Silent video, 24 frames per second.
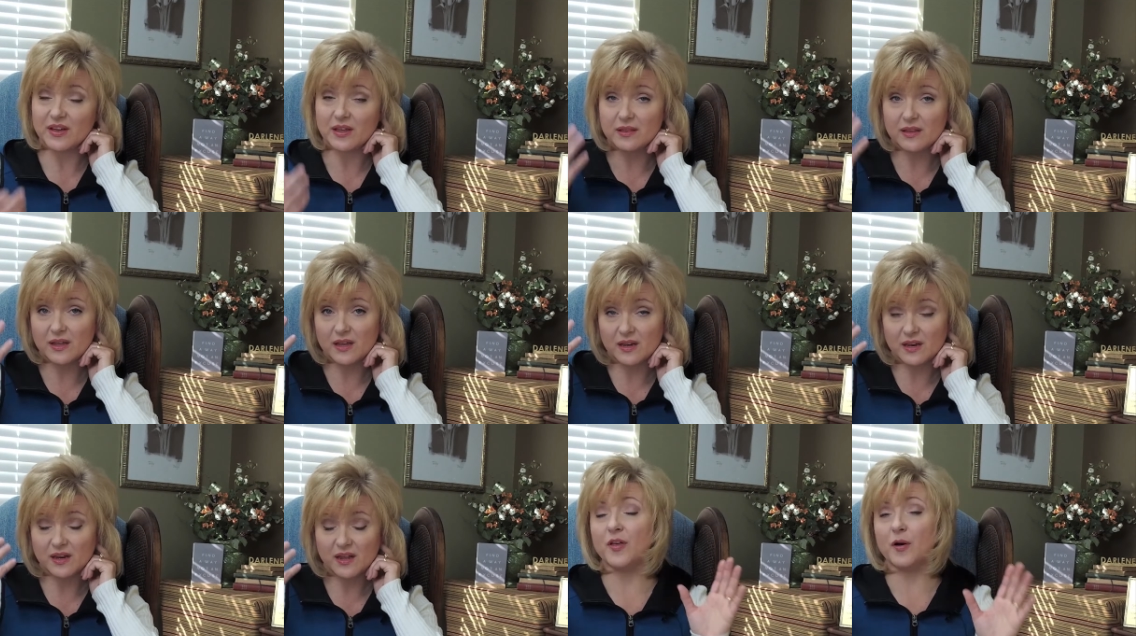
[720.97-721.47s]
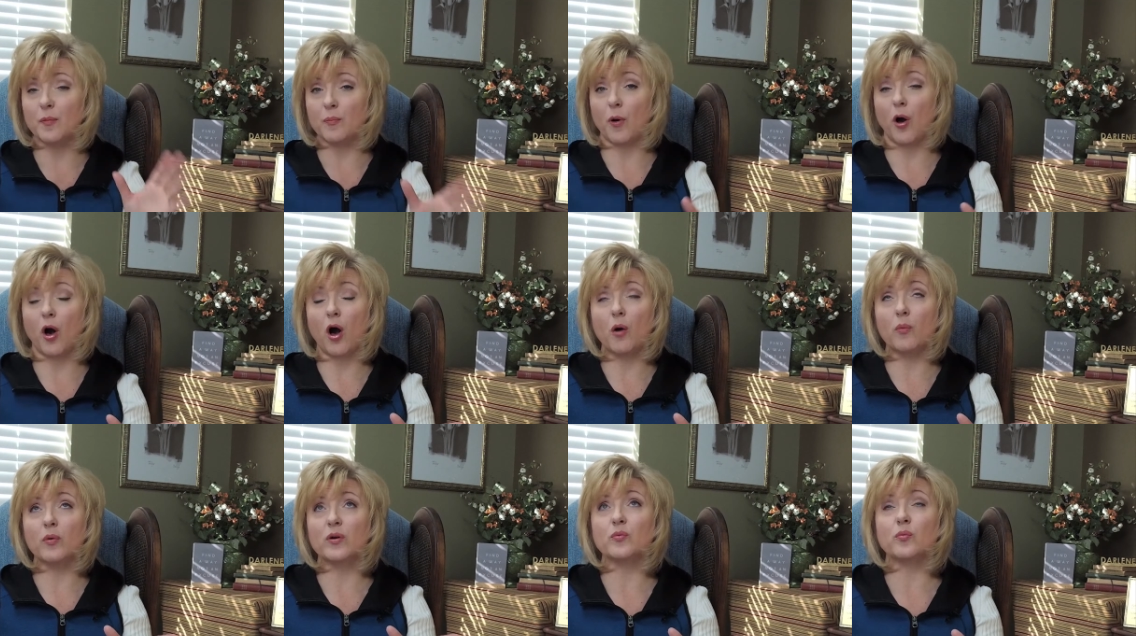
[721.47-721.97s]
And then the
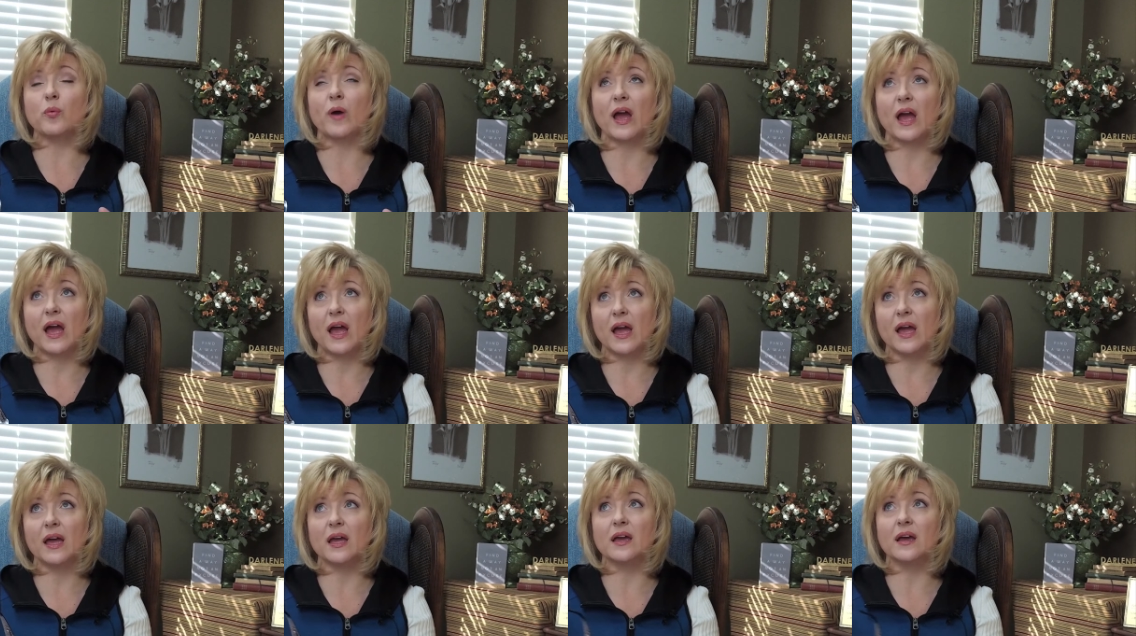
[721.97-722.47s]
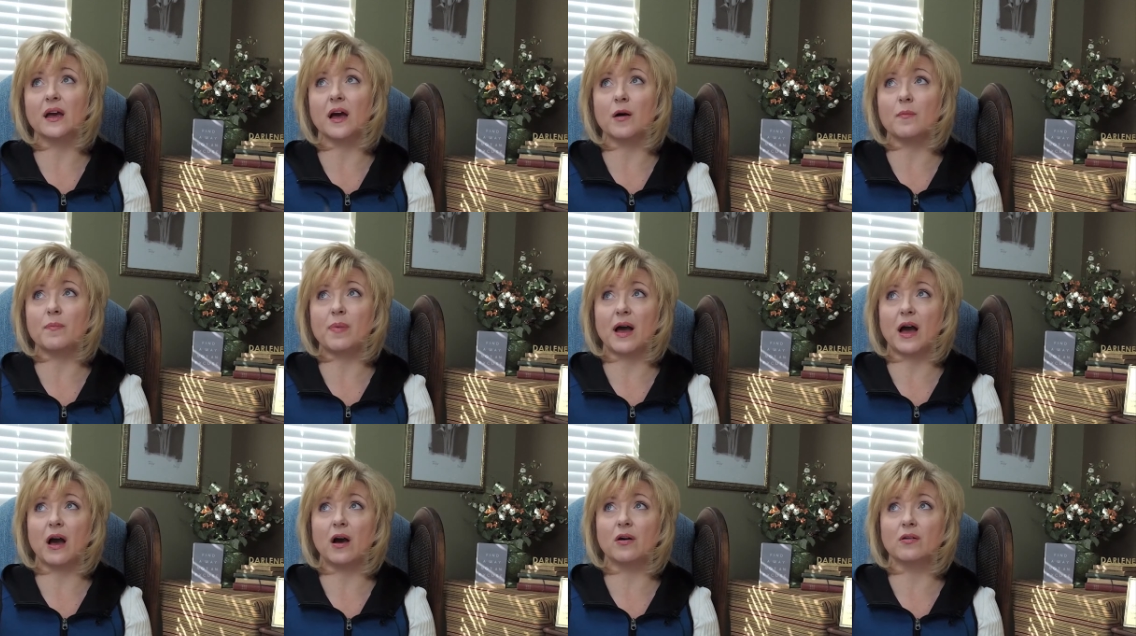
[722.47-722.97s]
ball would weigh
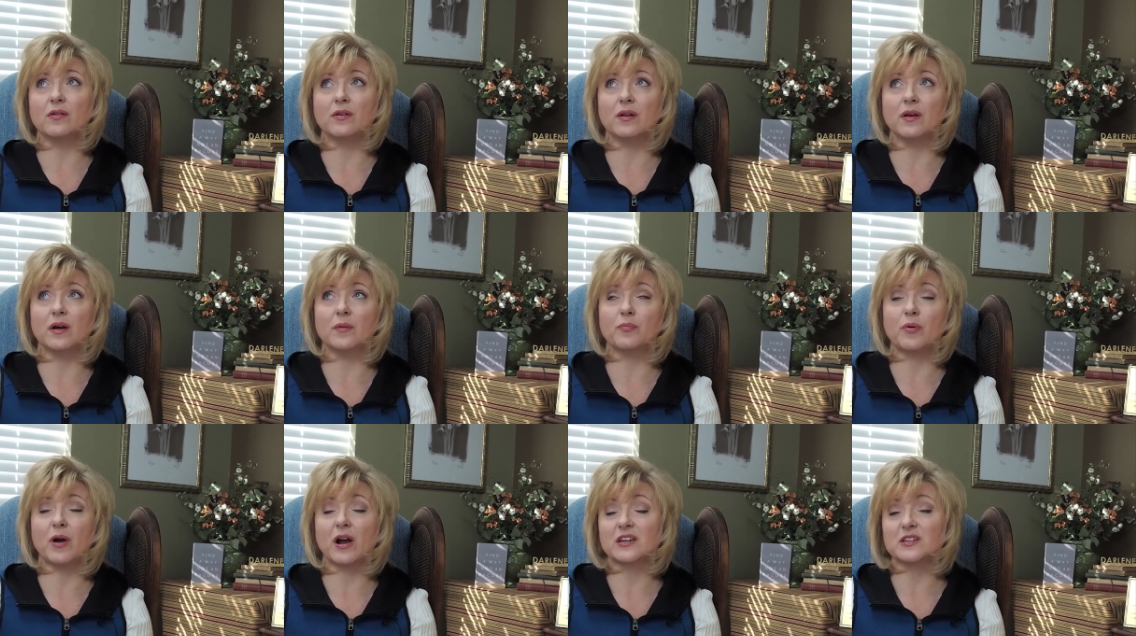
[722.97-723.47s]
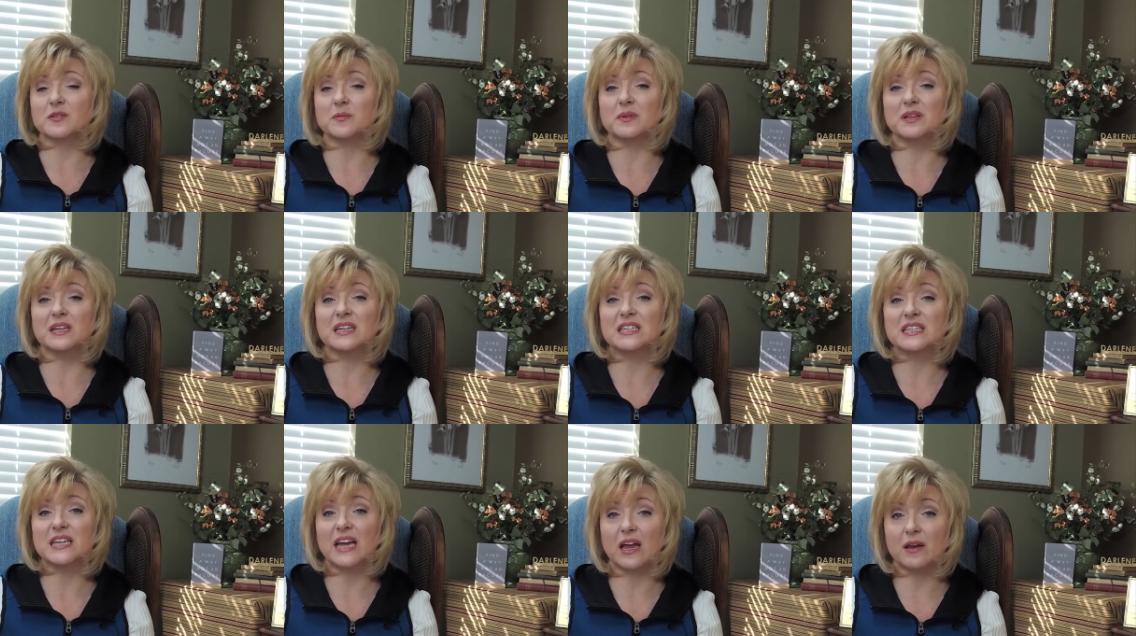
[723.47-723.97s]
about
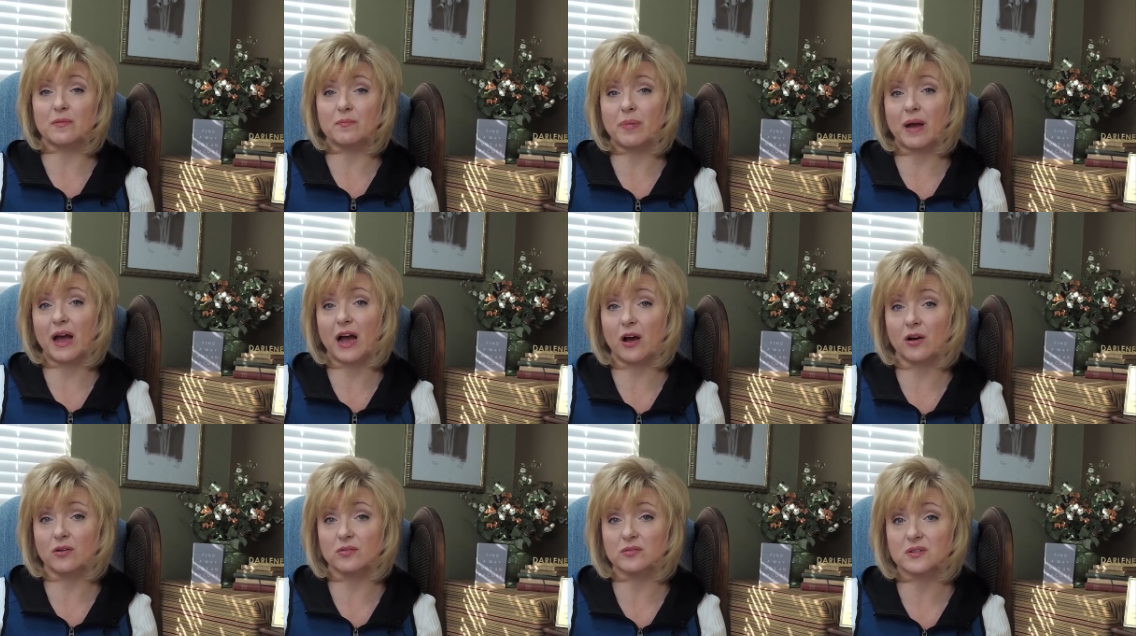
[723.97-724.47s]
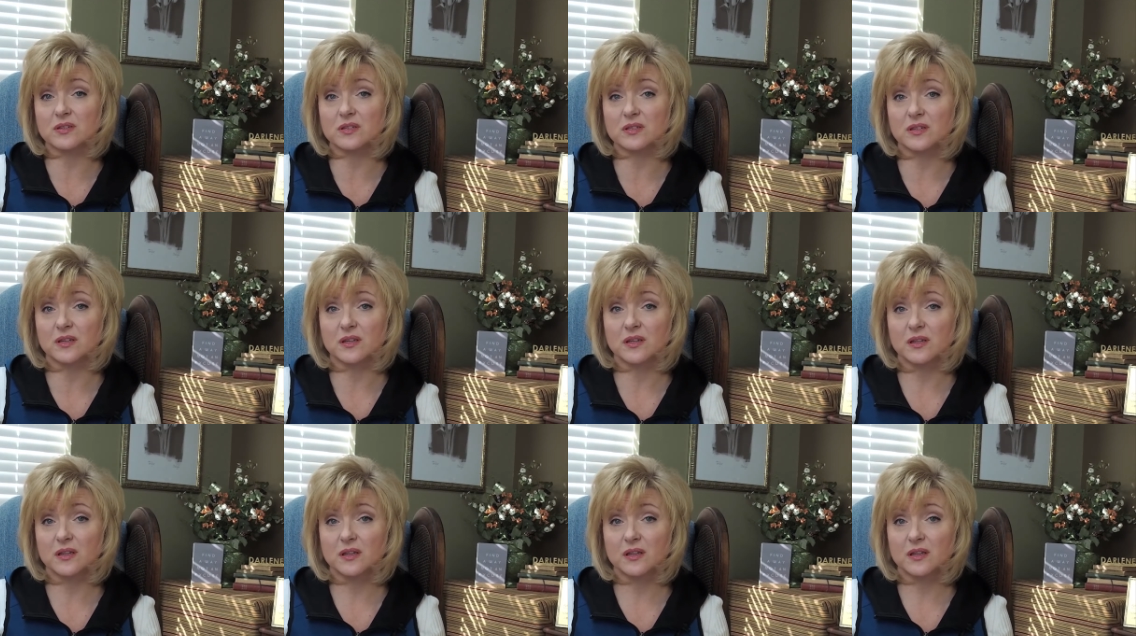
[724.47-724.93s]
approximately ten pounds.